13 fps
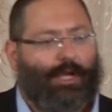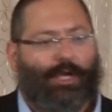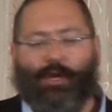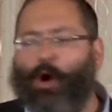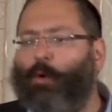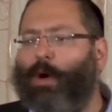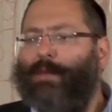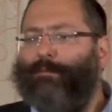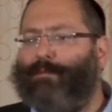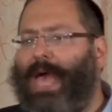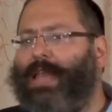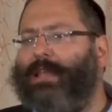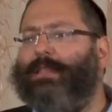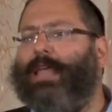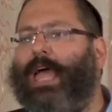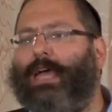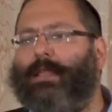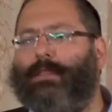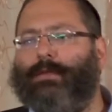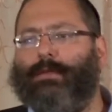You know, when men
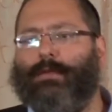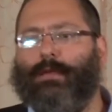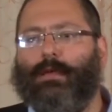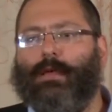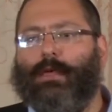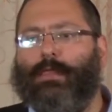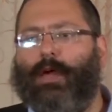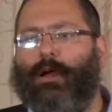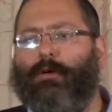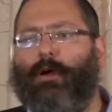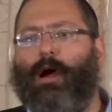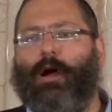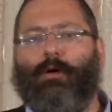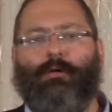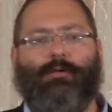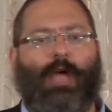date, they are